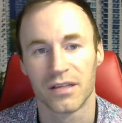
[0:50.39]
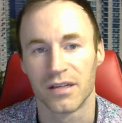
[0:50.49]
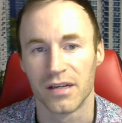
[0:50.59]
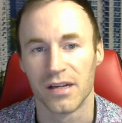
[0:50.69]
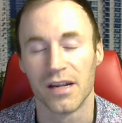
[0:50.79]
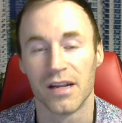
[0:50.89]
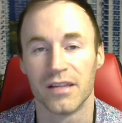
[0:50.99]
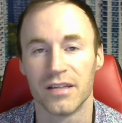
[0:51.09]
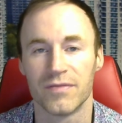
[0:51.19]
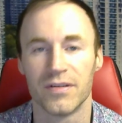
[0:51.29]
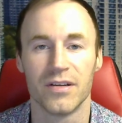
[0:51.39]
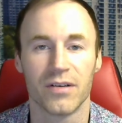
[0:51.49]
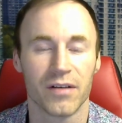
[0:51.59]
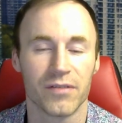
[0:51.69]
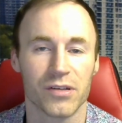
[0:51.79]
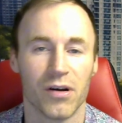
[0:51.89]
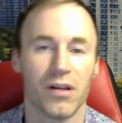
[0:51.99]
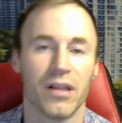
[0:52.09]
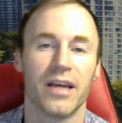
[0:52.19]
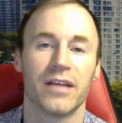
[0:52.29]
And this video covers
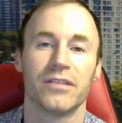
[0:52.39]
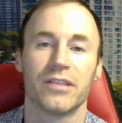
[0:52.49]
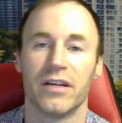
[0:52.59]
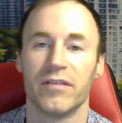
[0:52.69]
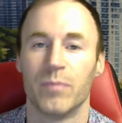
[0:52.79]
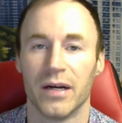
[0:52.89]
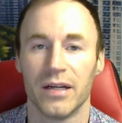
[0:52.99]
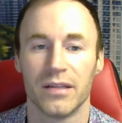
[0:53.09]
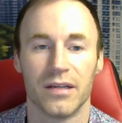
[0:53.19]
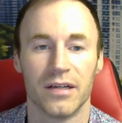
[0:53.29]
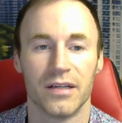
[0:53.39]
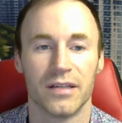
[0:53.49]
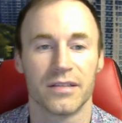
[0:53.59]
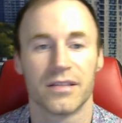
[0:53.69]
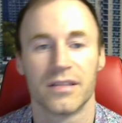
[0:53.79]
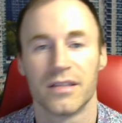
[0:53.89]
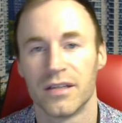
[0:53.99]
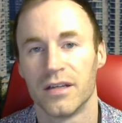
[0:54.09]
all angles of bylaws.